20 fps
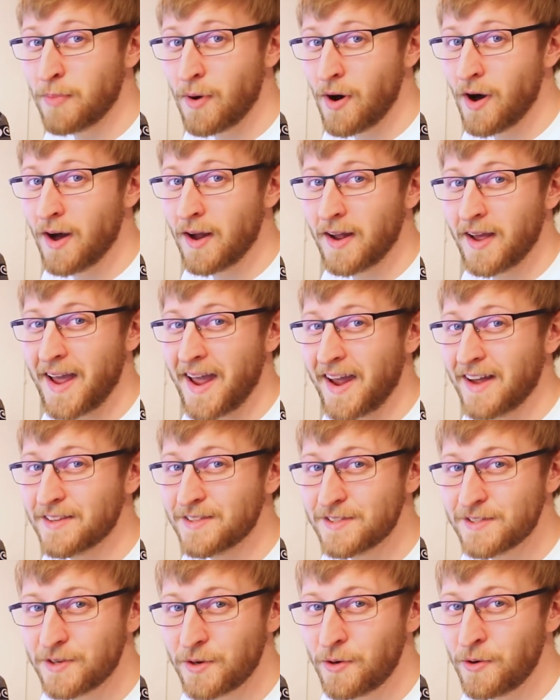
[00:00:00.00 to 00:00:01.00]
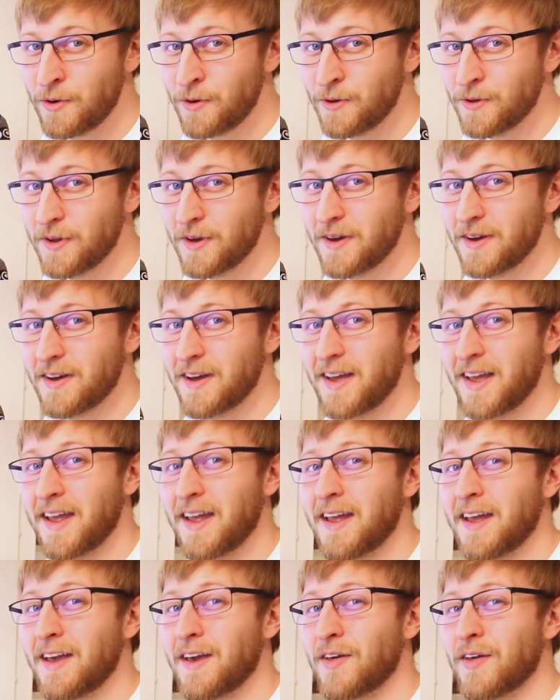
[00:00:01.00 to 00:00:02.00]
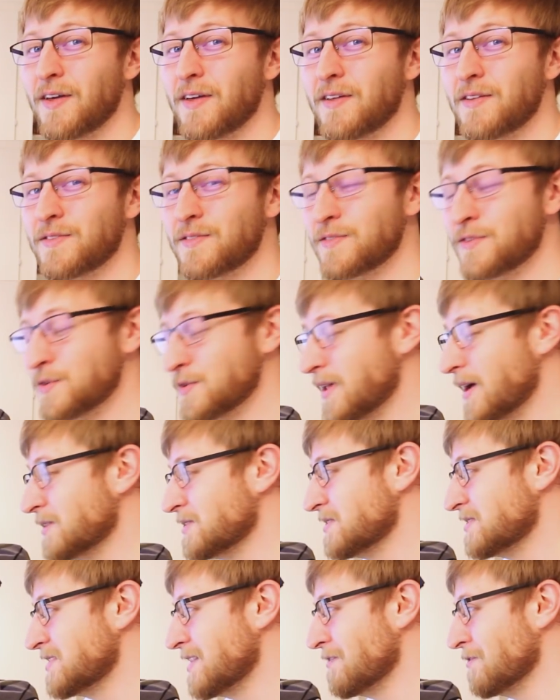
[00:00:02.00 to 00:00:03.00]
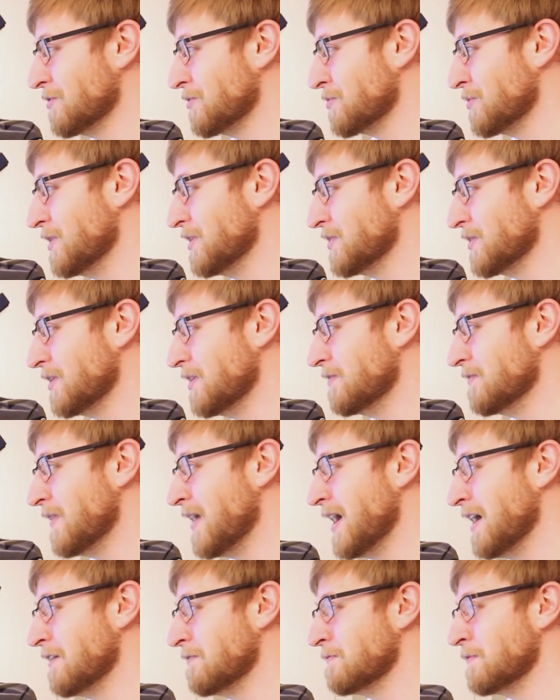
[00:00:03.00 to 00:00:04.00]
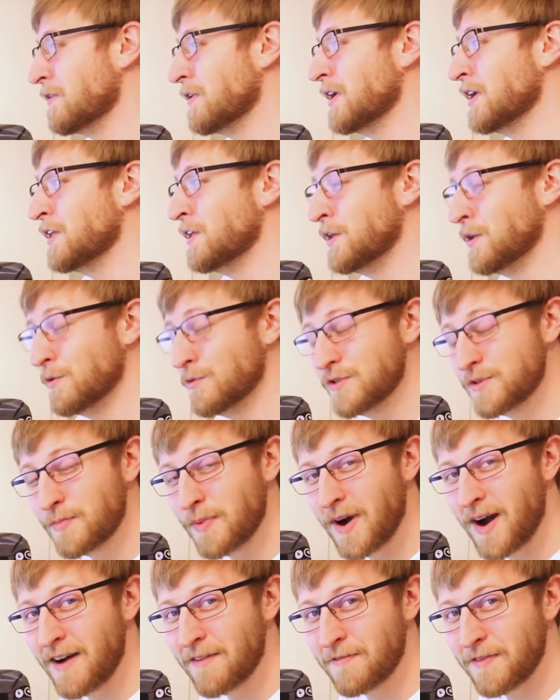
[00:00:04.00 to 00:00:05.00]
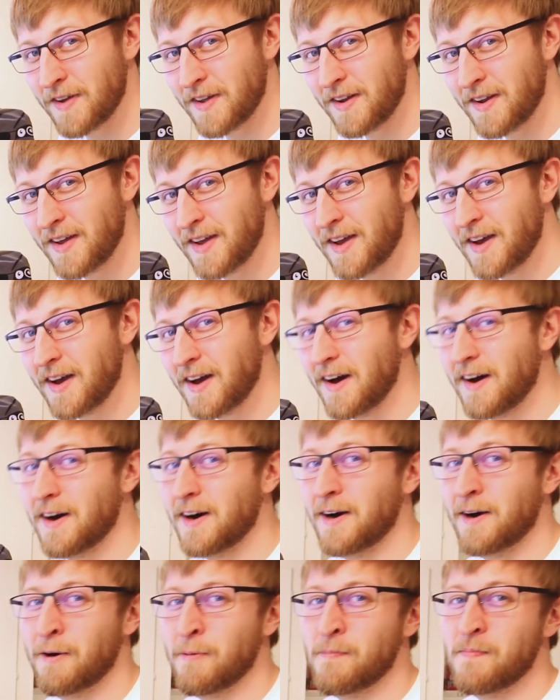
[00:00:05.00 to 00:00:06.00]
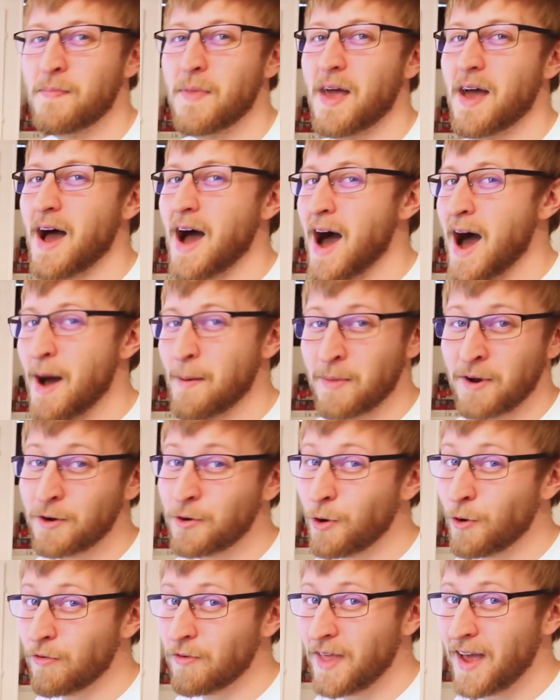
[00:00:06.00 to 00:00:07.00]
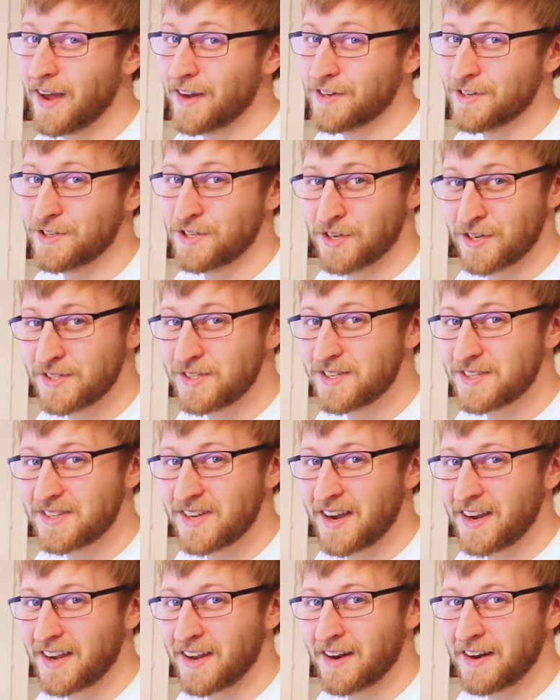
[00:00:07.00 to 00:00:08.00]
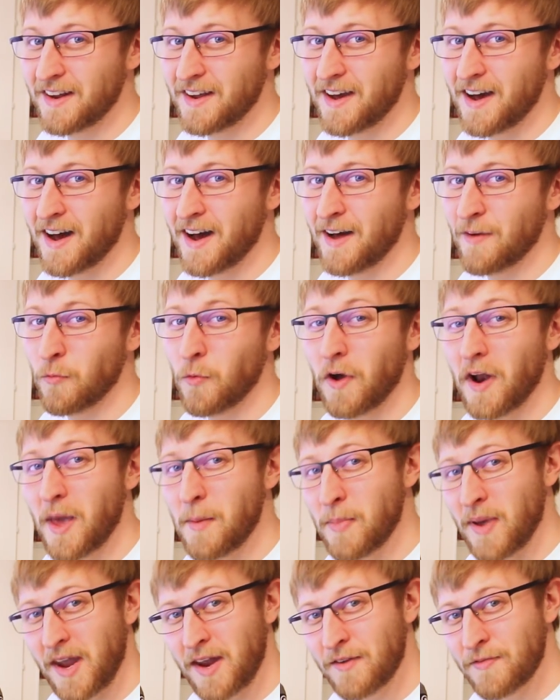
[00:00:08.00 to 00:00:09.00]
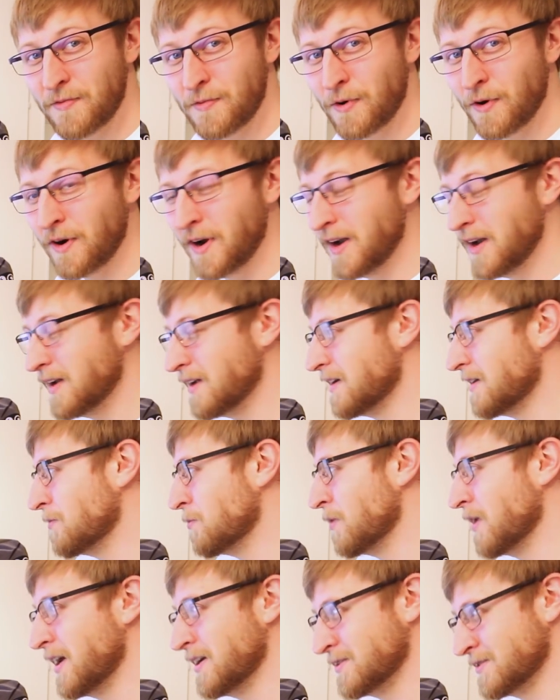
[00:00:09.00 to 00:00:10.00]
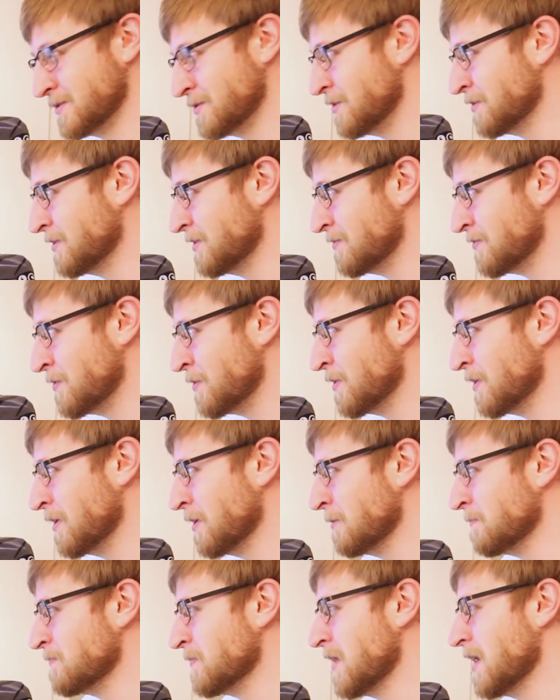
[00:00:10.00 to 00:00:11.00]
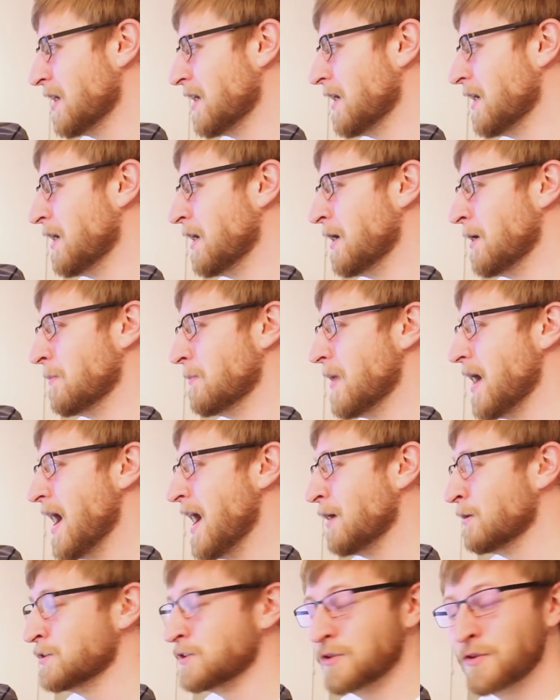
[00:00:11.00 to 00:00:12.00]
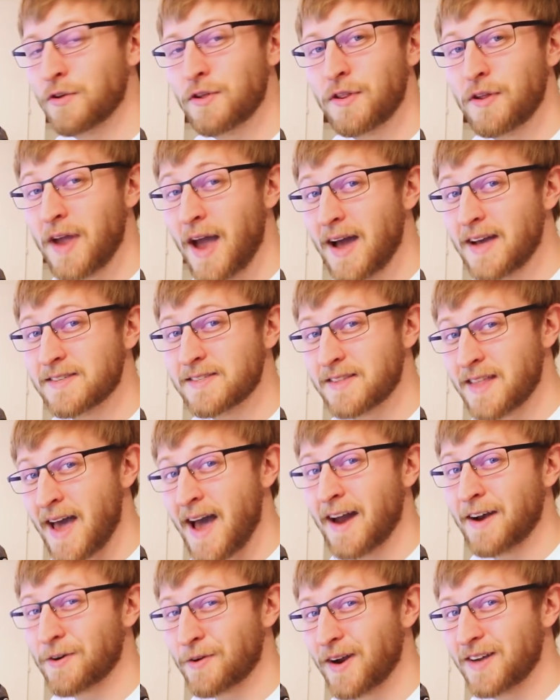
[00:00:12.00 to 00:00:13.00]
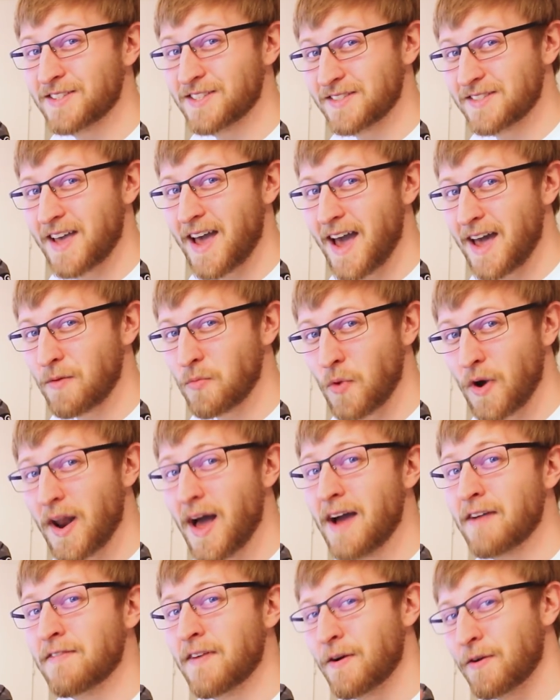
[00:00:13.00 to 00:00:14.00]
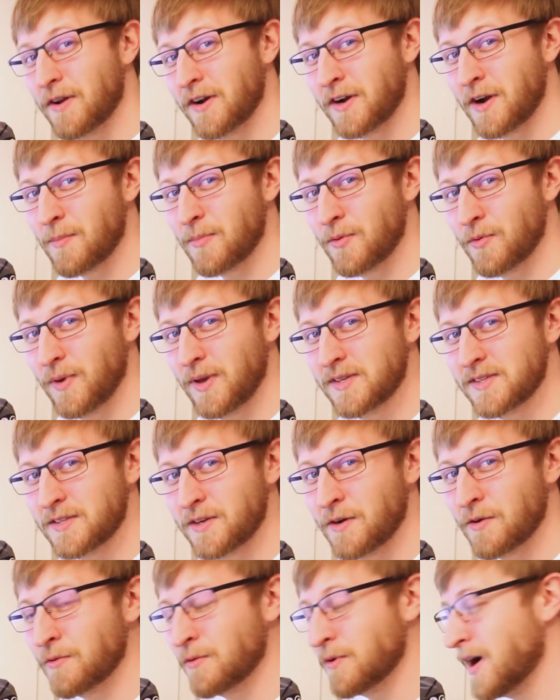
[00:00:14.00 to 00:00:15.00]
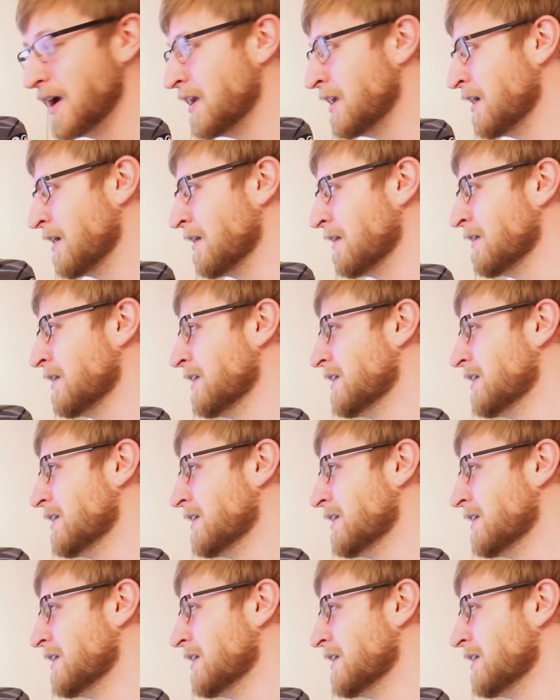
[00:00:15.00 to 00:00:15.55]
bought and sold a 2007 335 for a huge profit. I'm going to go over that in just a second on what I paid for it, what I sold it for. I'll show you guys that Craigslist ad when I found it a couple weeks ago right here.